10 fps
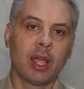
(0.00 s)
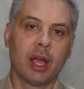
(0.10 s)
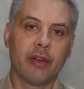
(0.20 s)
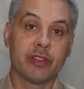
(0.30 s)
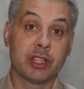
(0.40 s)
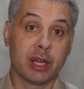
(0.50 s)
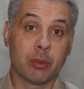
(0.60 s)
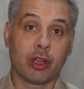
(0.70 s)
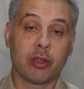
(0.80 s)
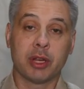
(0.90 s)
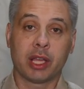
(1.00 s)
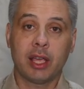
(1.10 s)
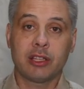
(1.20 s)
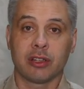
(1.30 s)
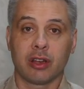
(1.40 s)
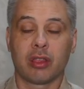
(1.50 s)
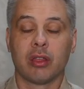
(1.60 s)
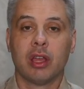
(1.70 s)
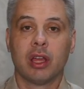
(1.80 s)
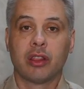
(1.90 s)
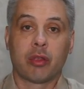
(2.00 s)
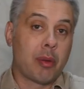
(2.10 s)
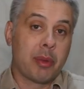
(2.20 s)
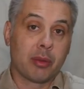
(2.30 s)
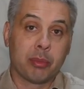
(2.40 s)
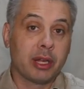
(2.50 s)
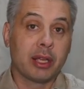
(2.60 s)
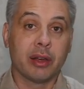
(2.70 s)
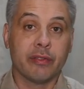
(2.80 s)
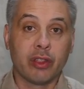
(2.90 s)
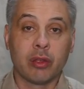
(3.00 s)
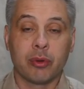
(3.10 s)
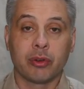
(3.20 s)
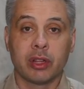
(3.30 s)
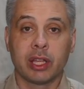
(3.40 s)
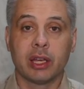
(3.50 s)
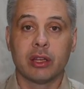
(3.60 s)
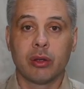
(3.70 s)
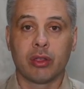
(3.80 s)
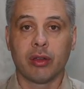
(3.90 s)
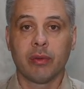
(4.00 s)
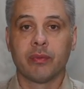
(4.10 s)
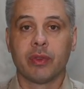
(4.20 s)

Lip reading: for the network communications. This may be completely invisible to the end user,